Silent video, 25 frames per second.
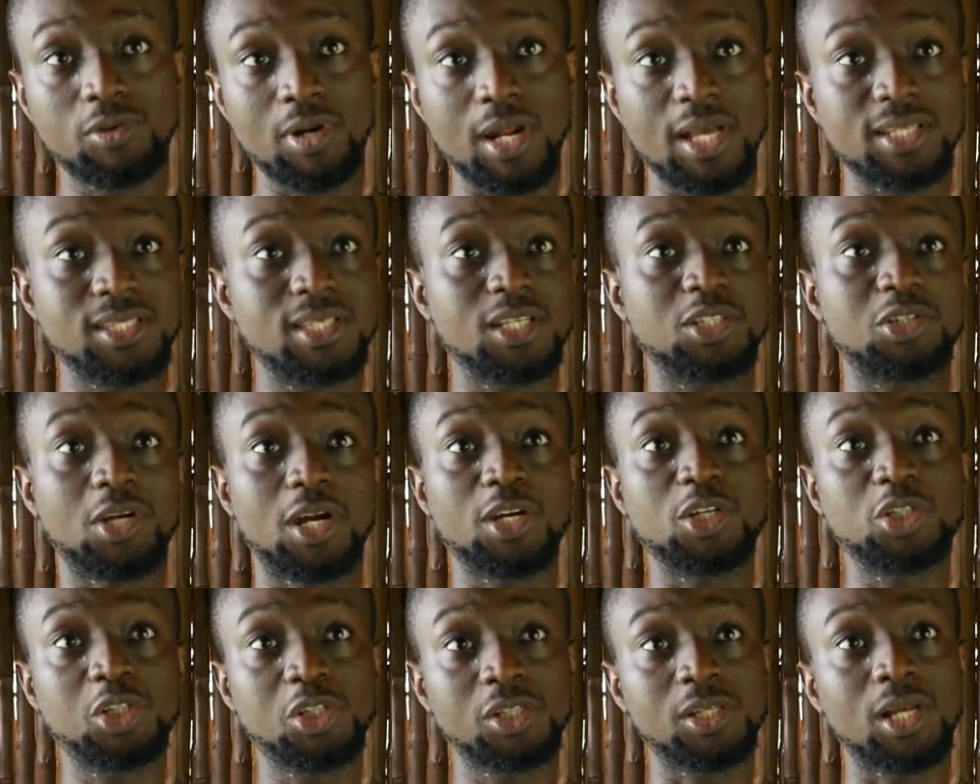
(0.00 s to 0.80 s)
estate
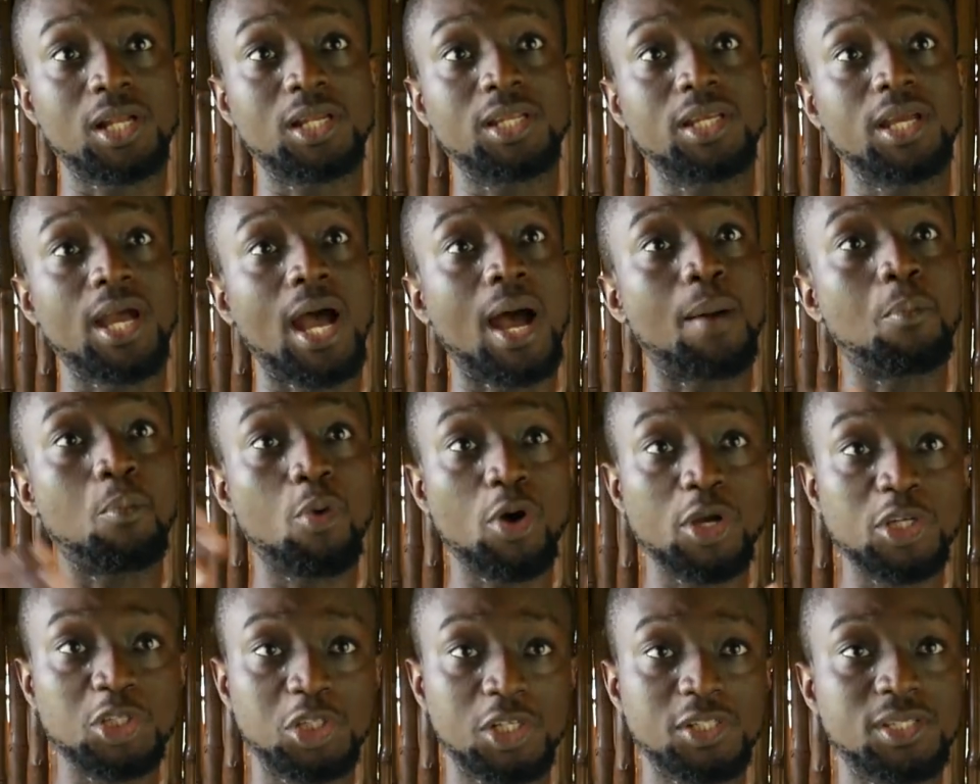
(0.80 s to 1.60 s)
traditionally are more
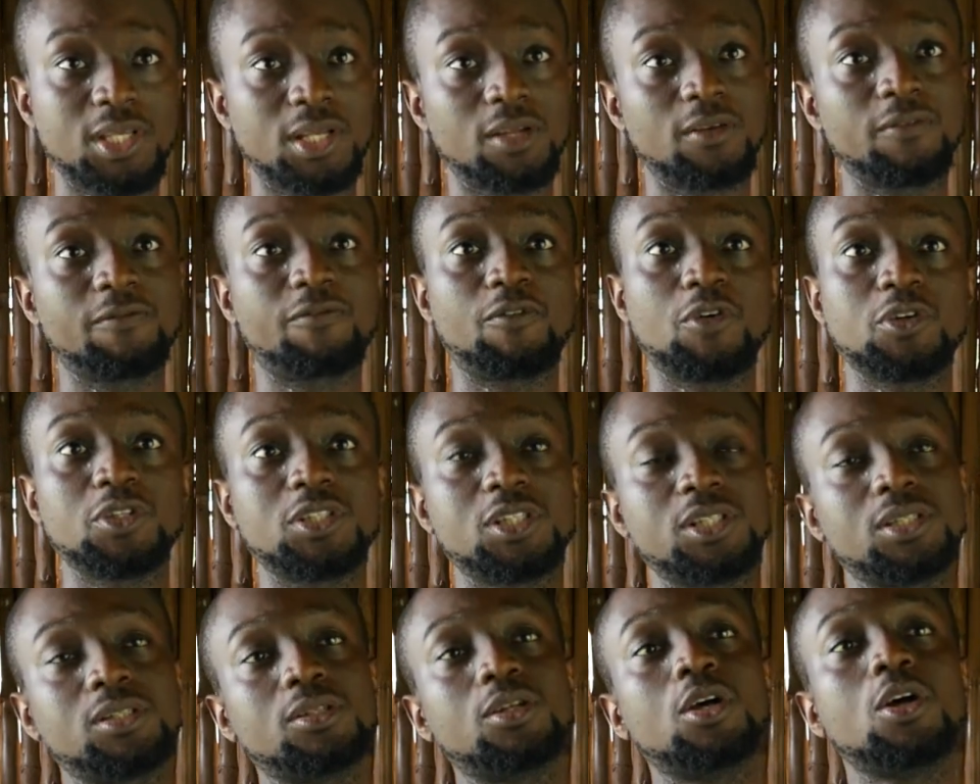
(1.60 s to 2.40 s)
interested in
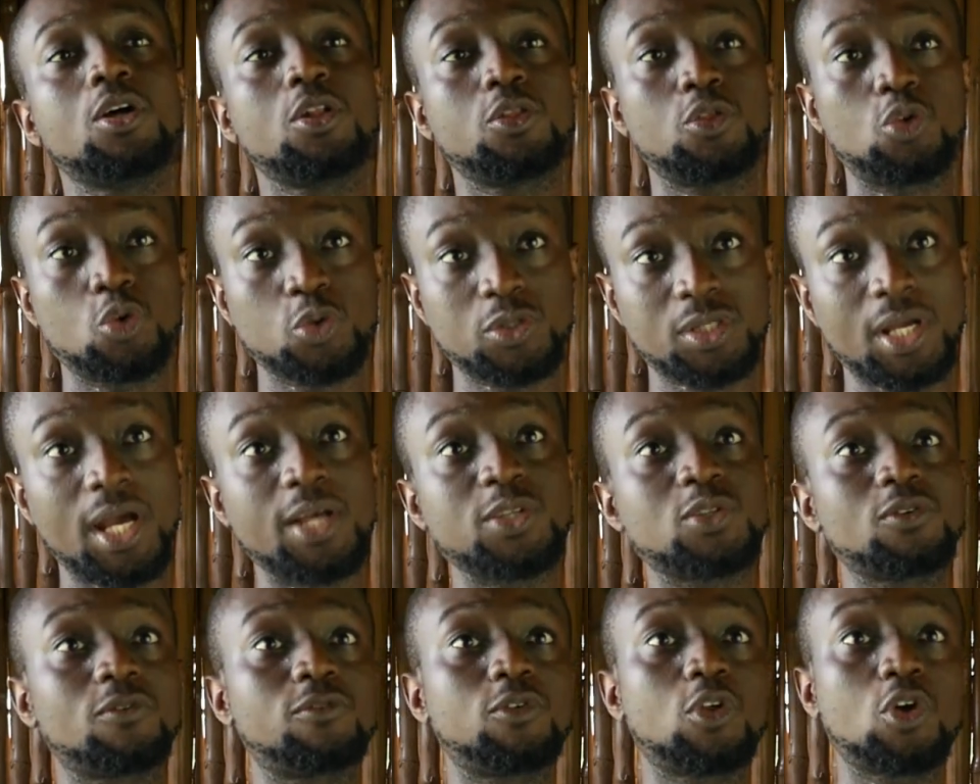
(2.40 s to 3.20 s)
funding those kinds
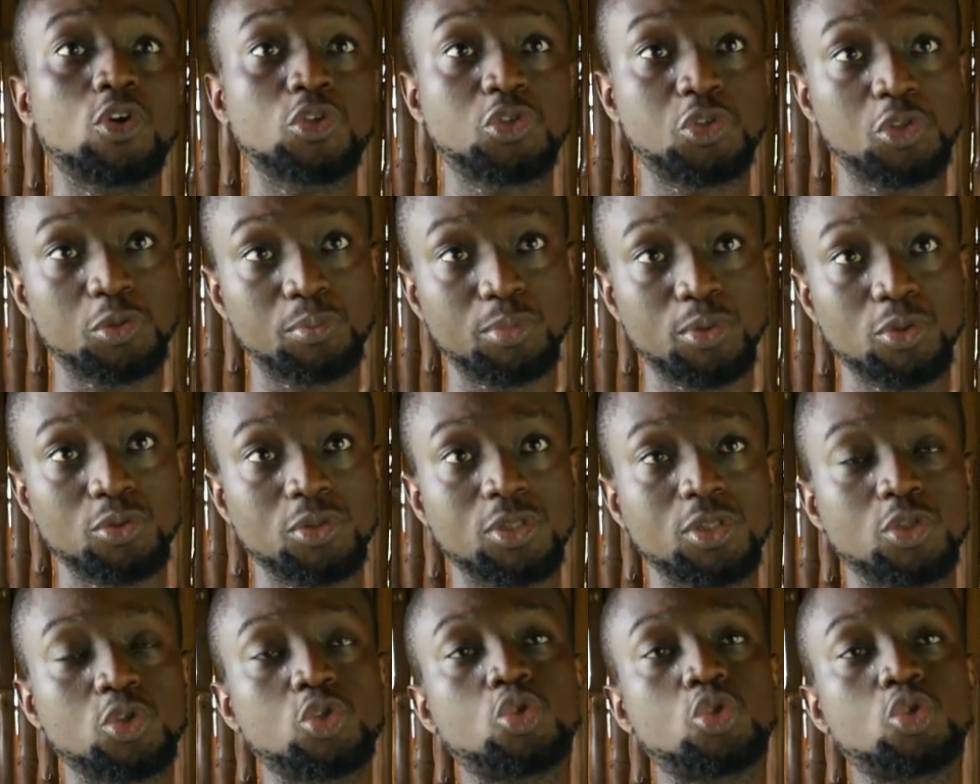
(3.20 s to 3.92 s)
of luxury buildings.